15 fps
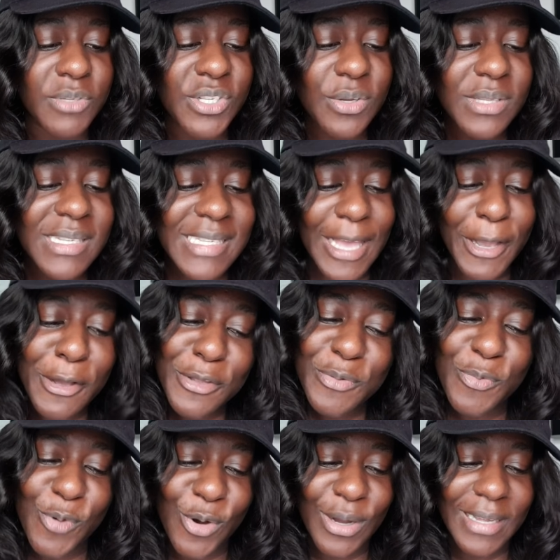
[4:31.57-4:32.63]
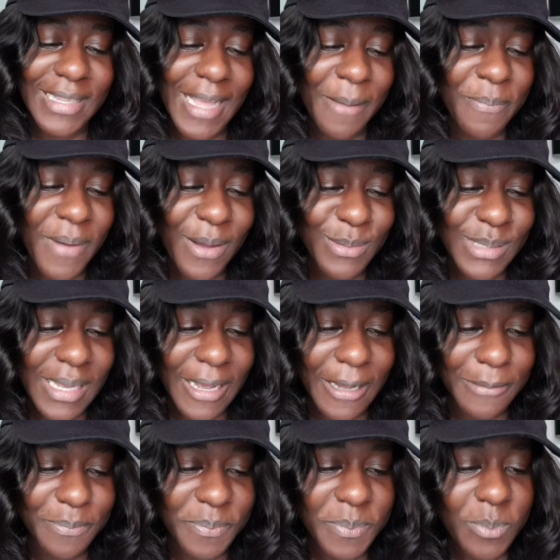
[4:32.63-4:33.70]
So the second one, about
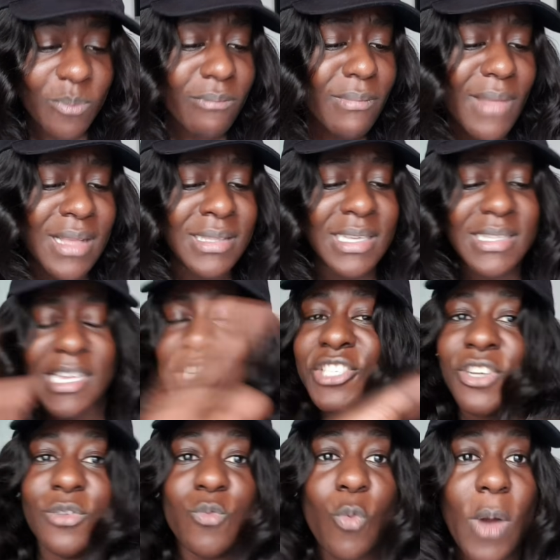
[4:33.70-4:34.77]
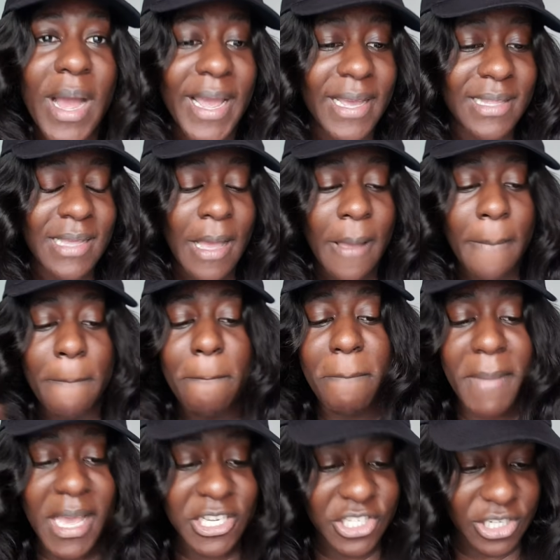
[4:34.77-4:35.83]
the nationwide
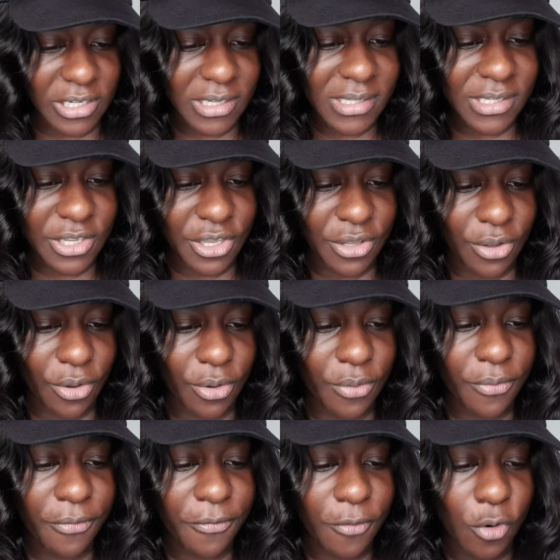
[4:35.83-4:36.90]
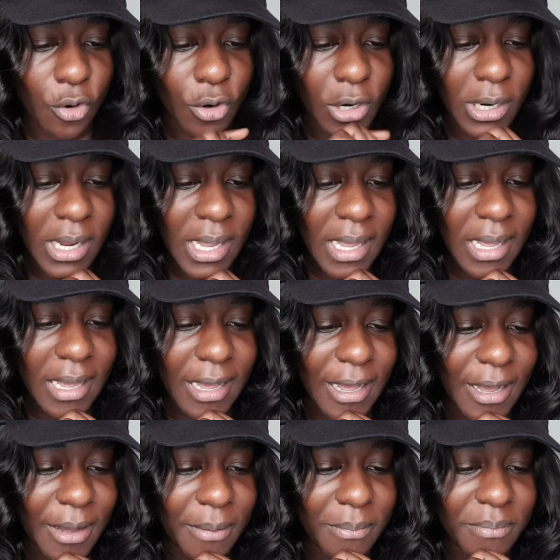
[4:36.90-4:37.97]
measures, for
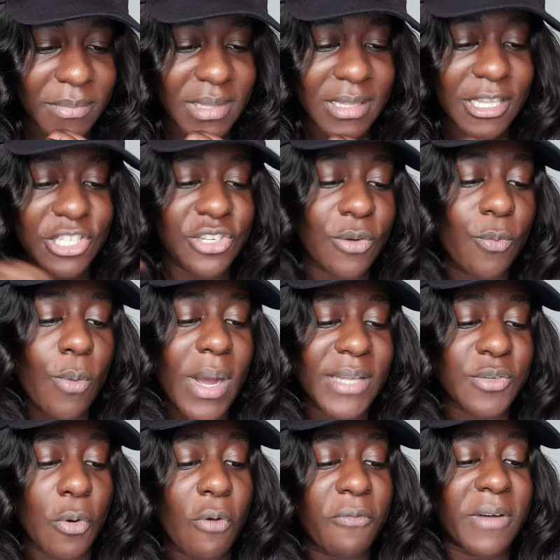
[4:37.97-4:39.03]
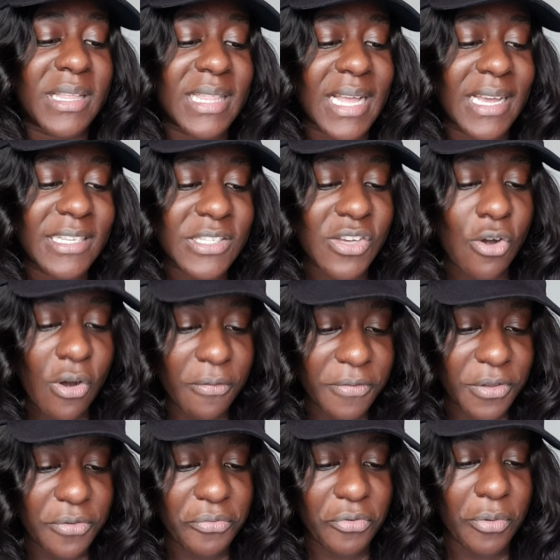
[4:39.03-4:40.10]
the nationwide overnight
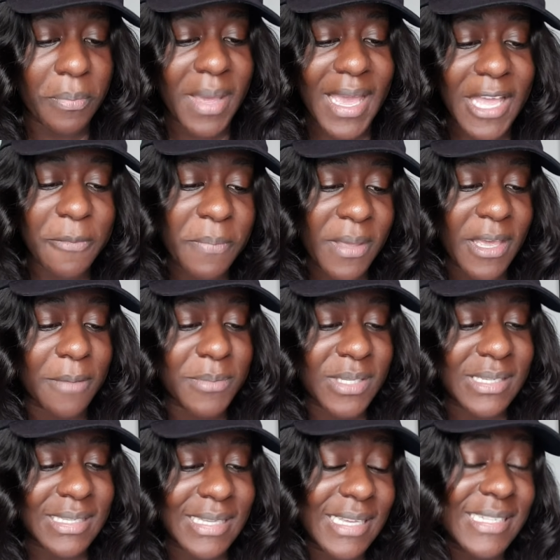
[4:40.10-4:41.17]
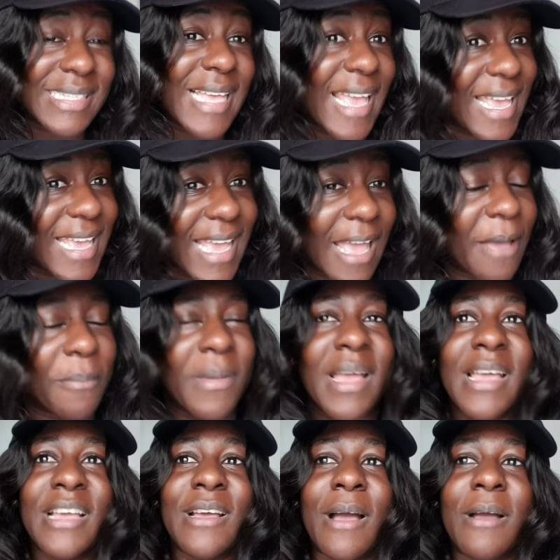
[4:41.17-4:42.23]
curfew from 8 p.m. to 6 a.m.
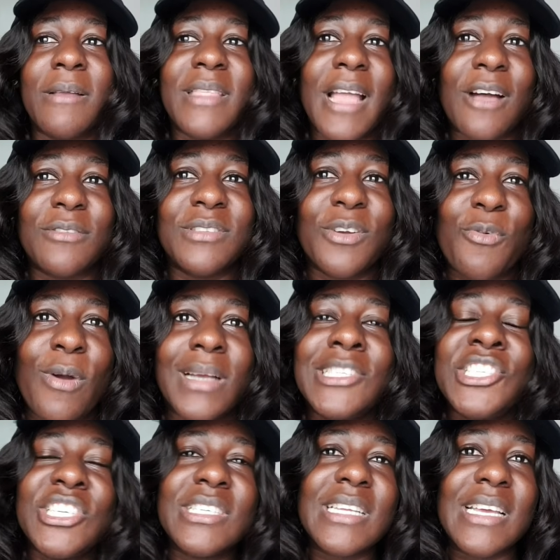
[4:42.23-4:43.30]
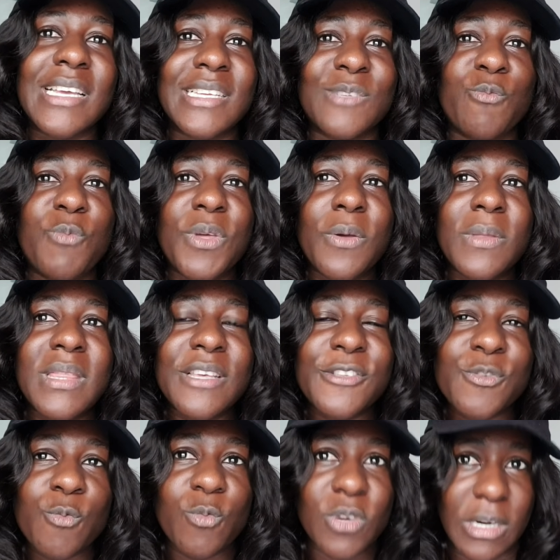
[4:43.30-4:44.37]
Now the question is, will
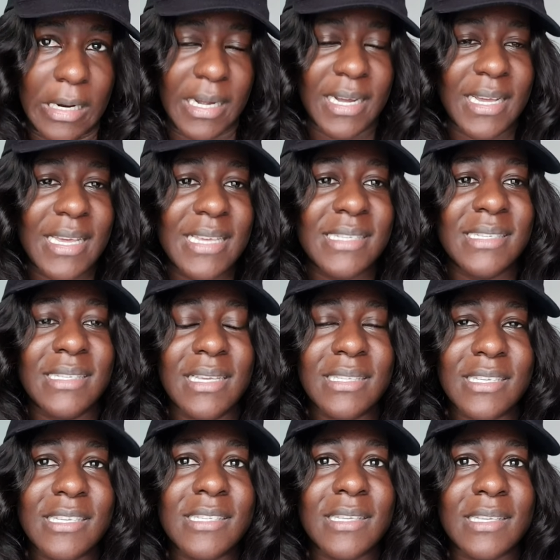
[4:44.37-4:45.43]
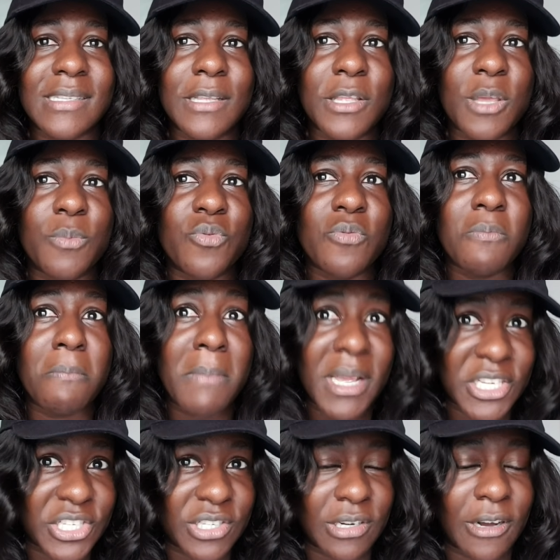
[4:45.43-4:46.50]
this work? Is it a sustainable
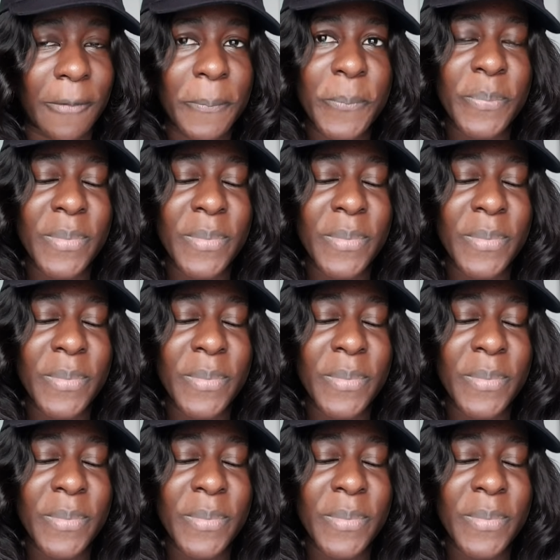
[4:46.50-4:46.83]
measure?